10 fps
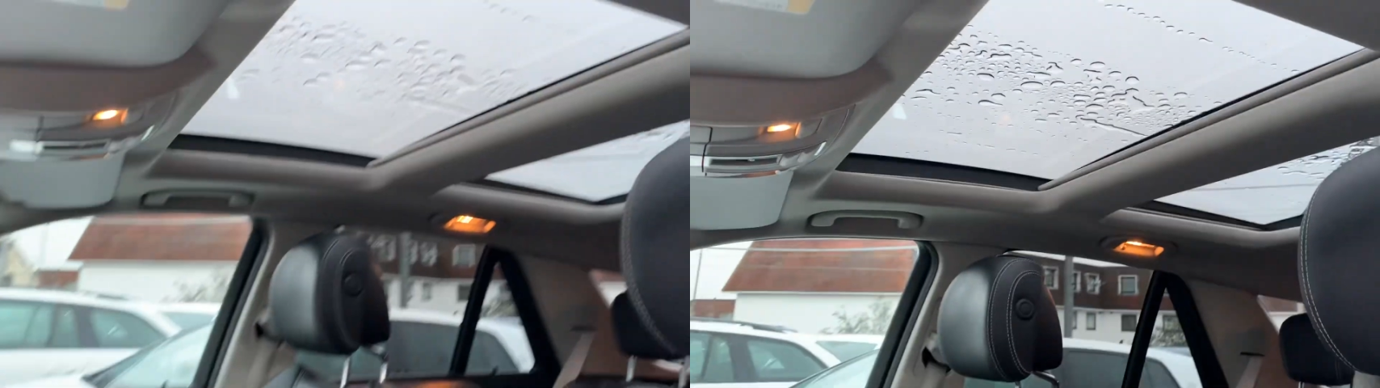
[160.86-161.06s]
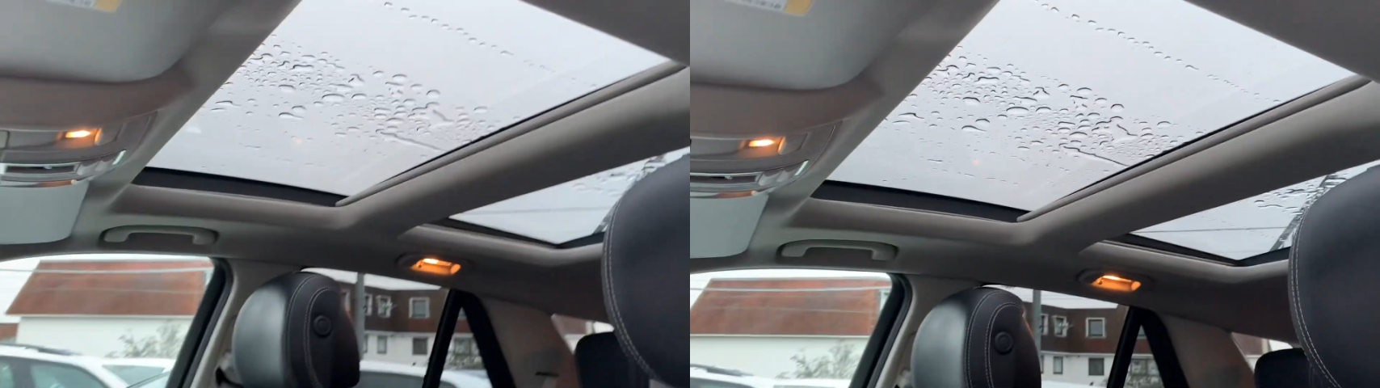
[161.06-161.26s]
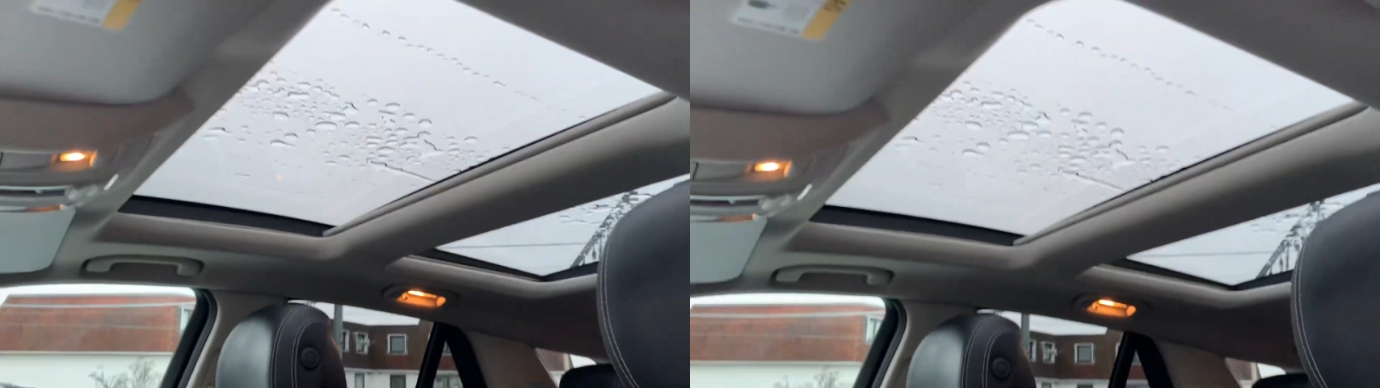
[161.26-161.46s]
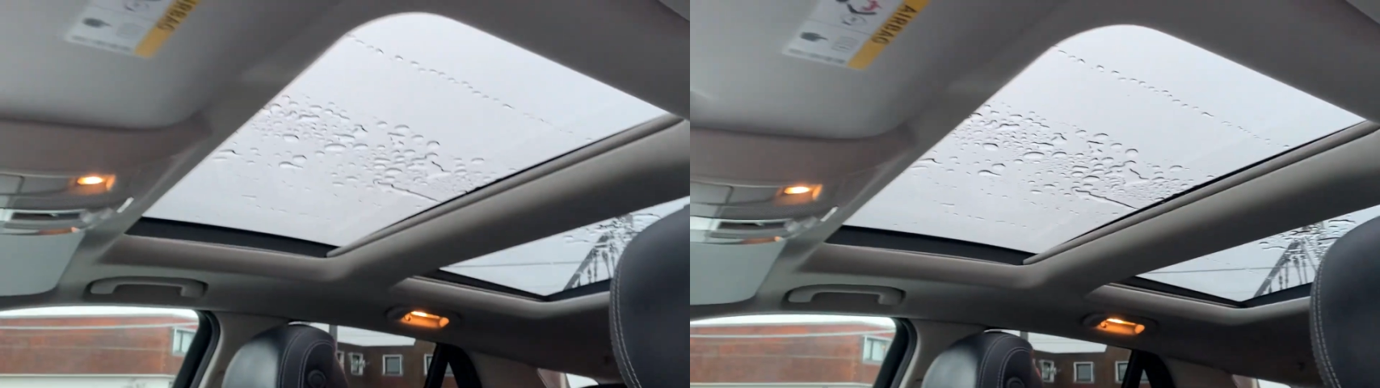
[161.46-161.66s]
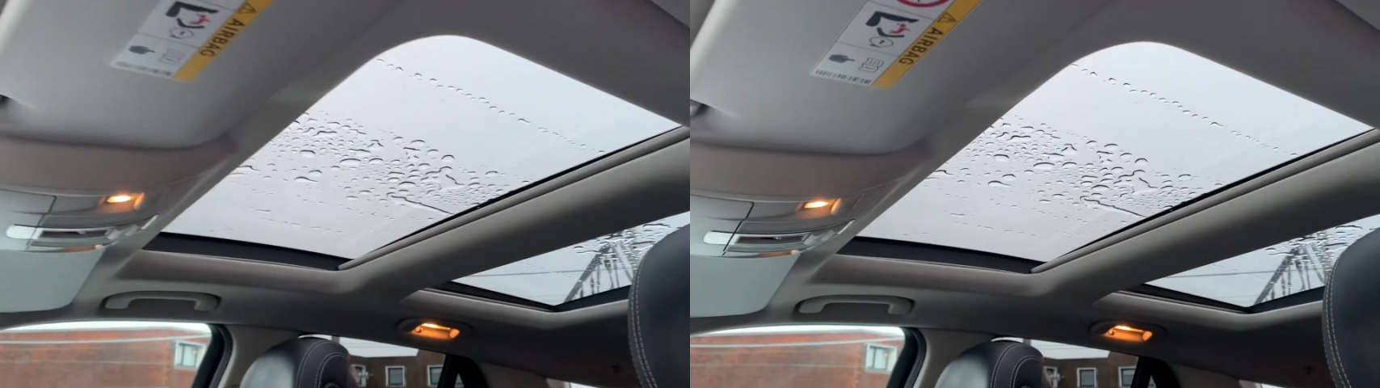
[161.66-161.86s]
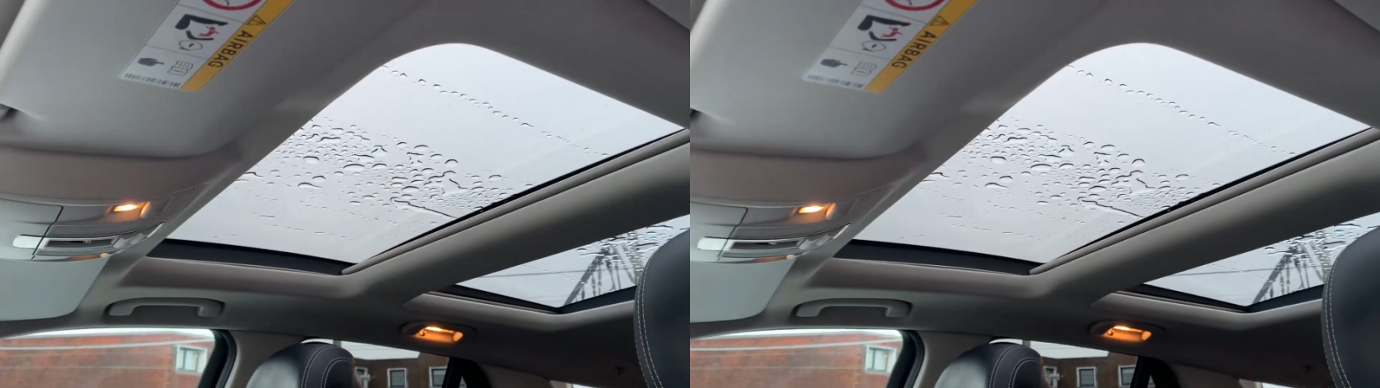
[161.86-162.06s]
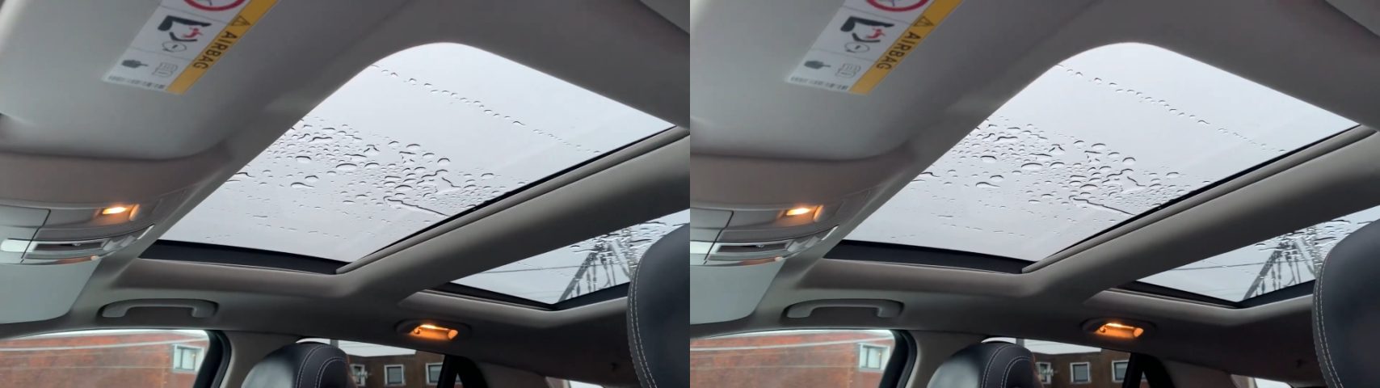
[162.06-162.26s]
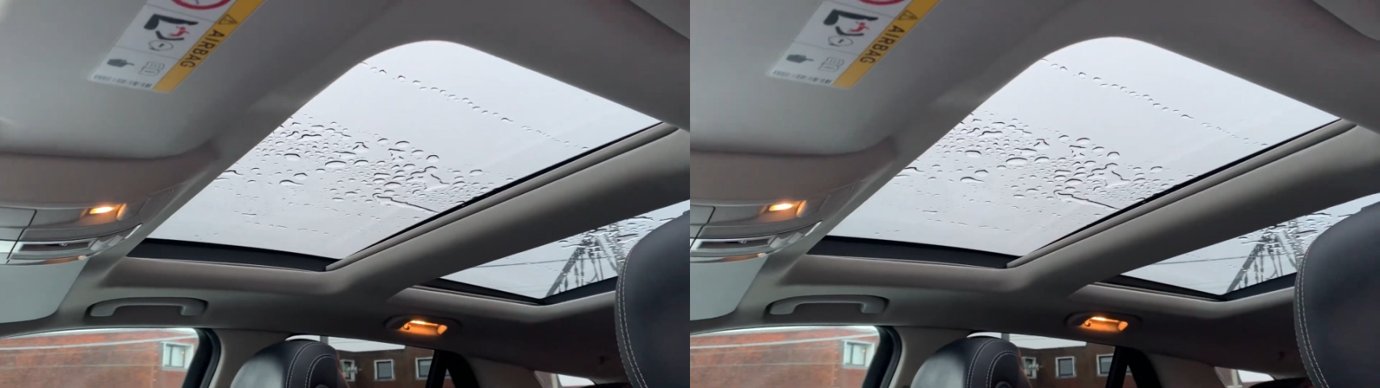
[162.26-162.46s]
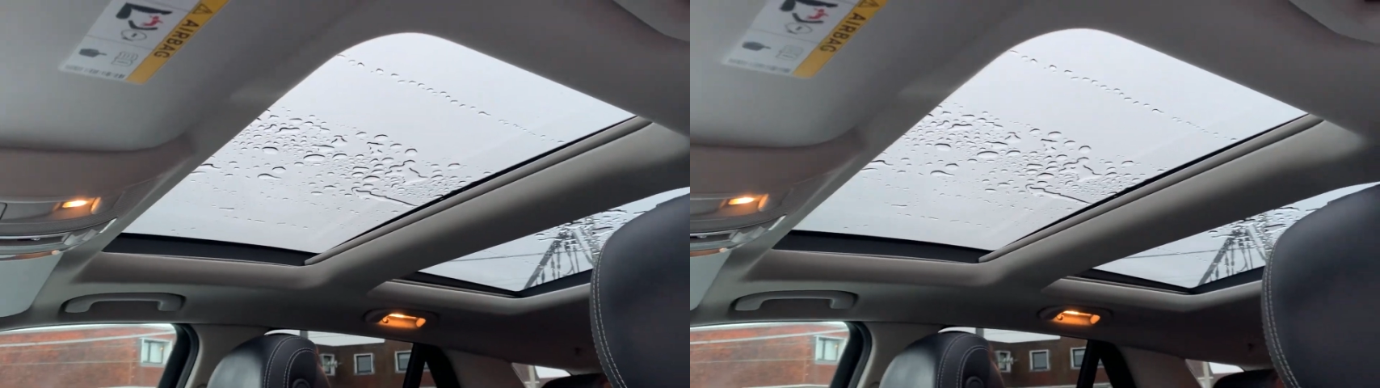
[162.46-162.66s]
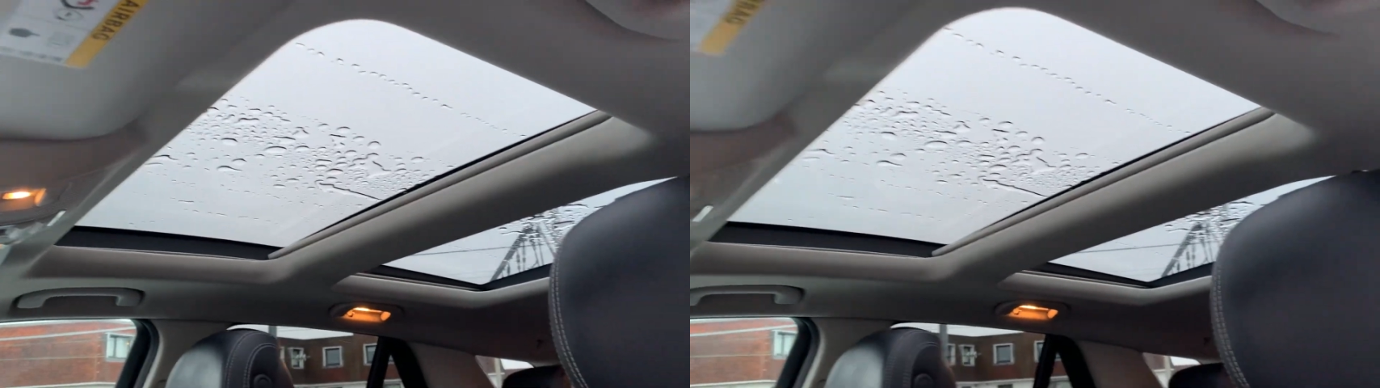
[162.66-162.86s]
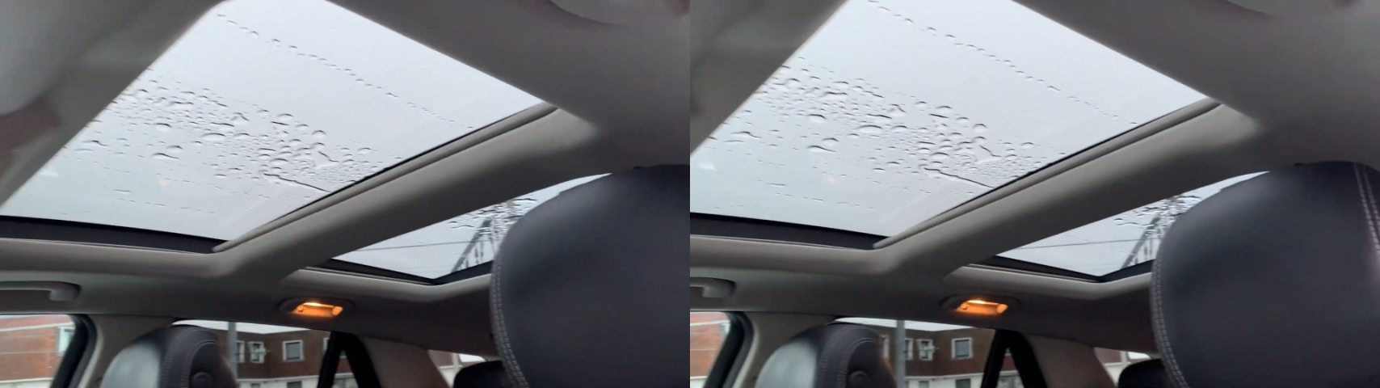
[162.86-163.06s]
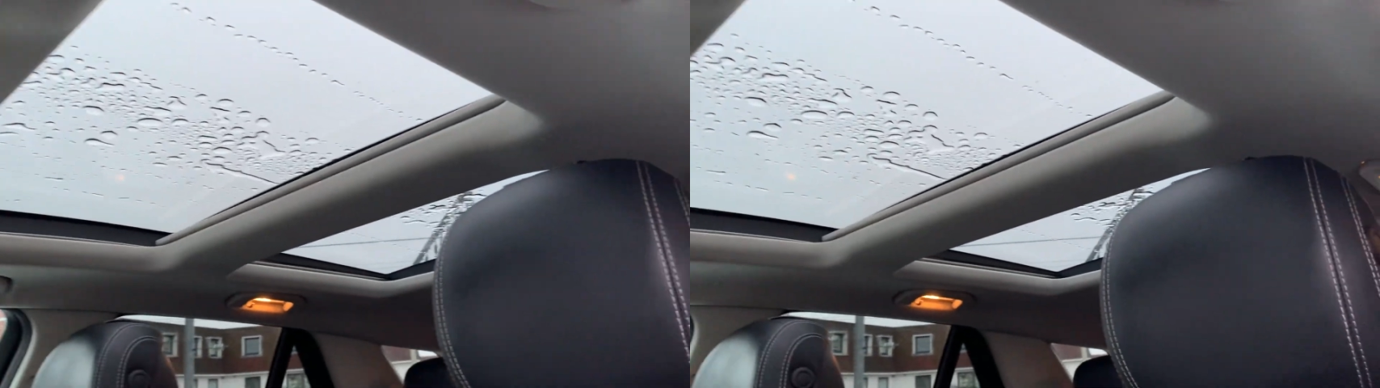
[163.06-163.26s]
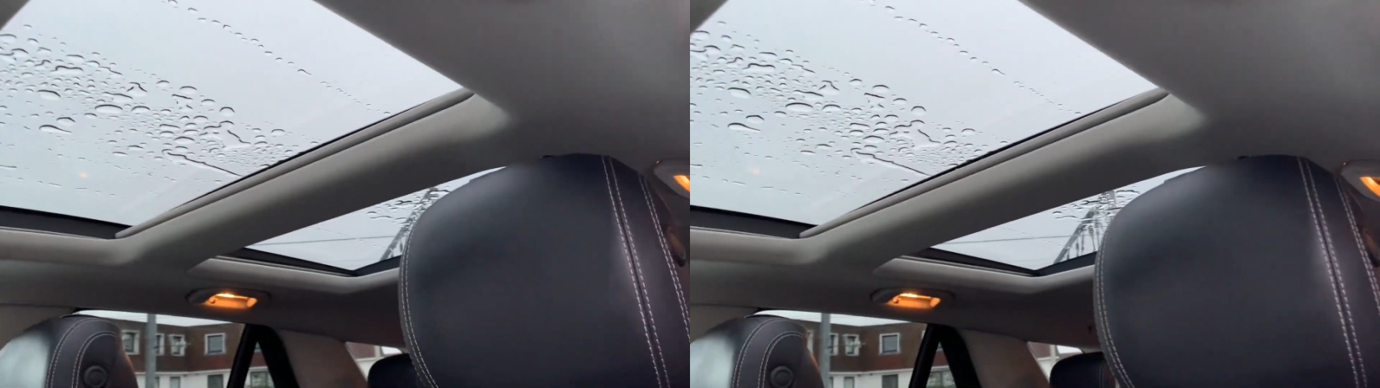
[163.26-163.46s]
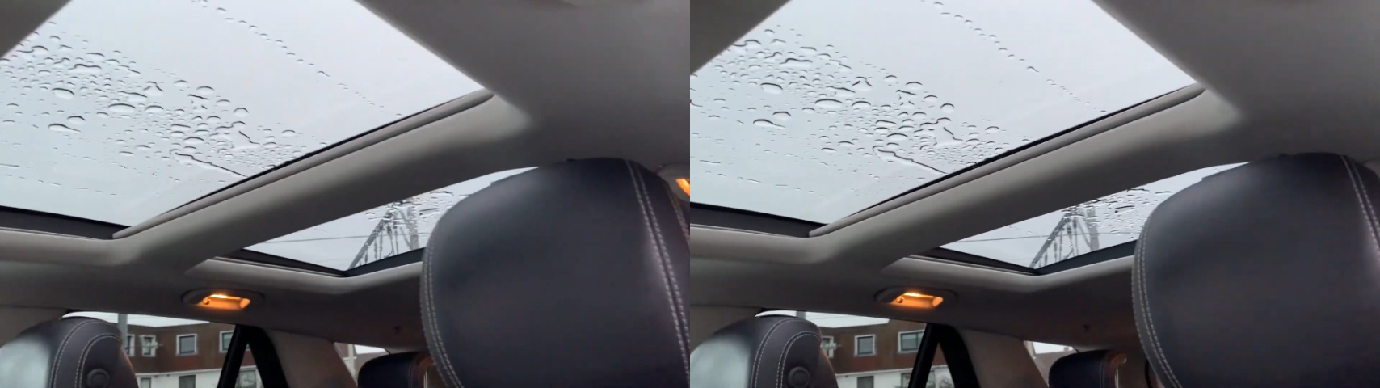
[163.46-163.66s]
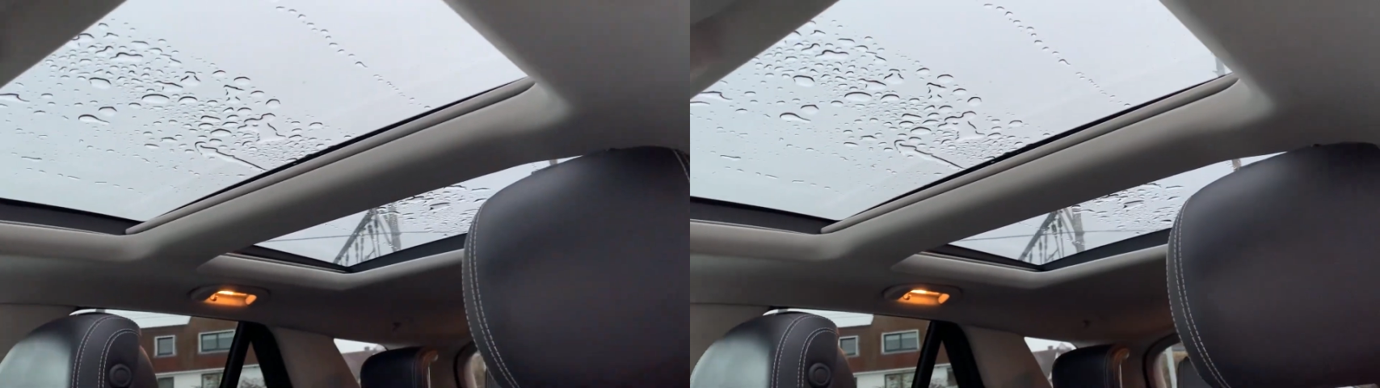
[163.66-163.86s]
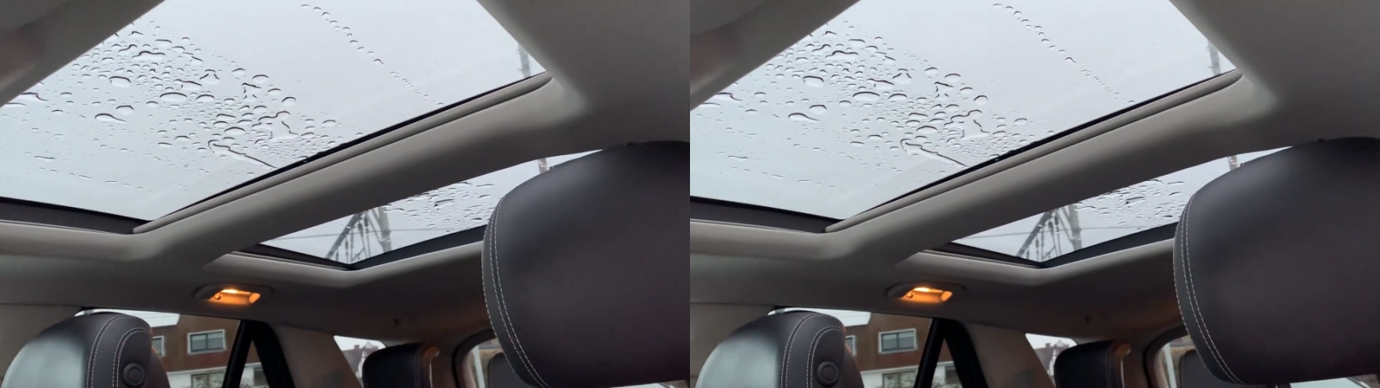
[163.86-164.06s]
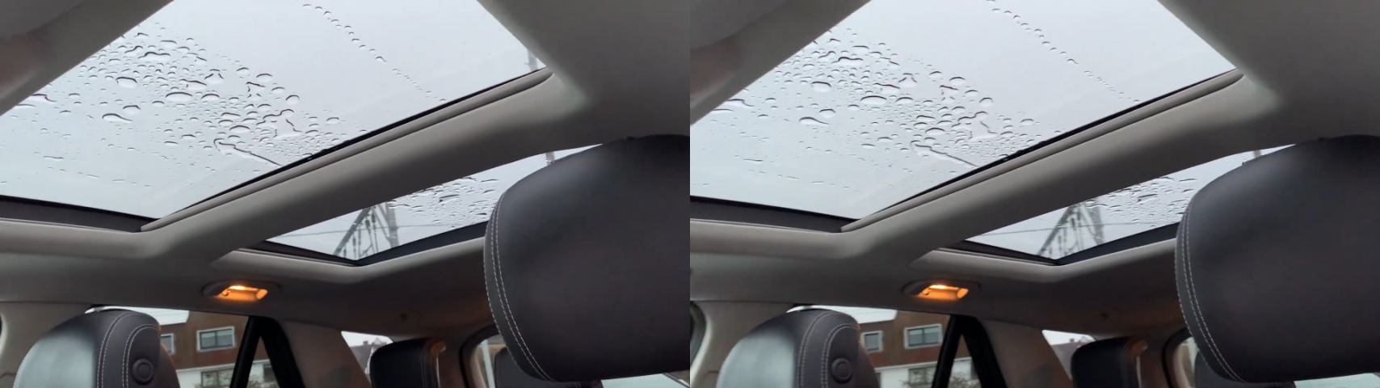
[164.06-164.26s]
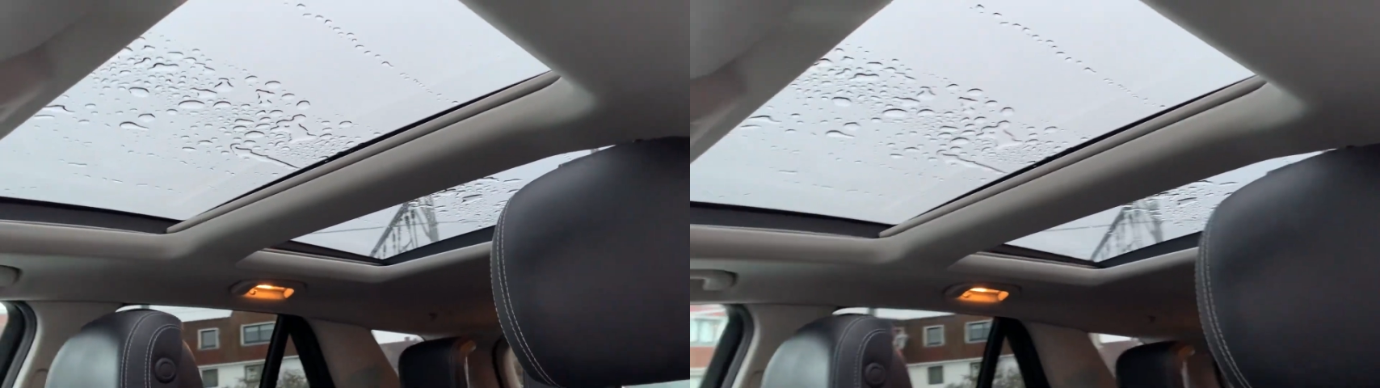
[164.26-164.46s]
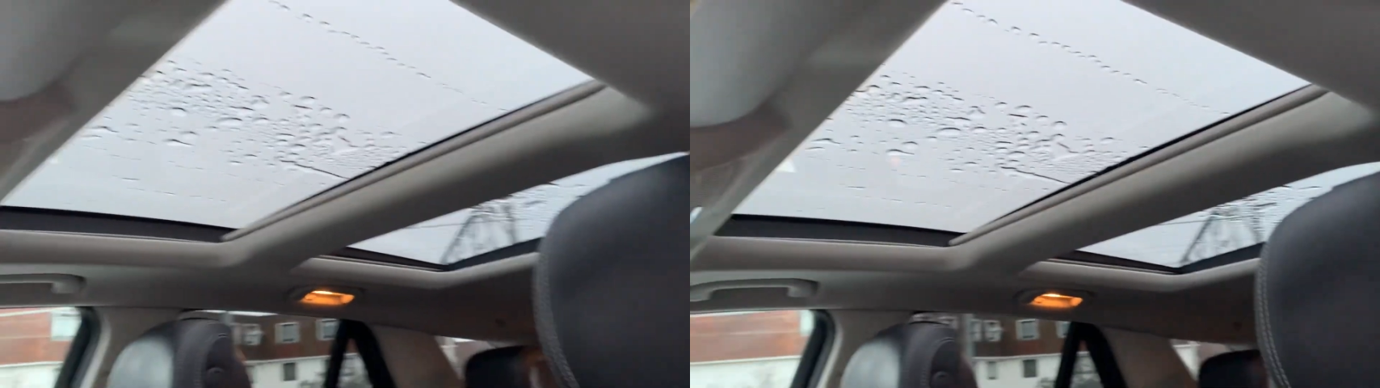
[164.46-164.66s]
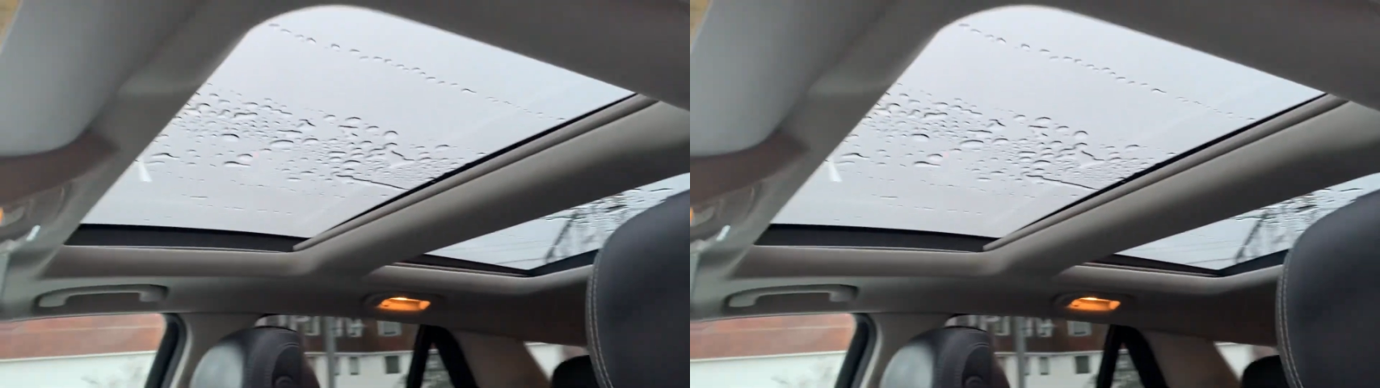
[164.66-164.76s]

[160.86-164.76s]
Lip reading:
(no speaker visible)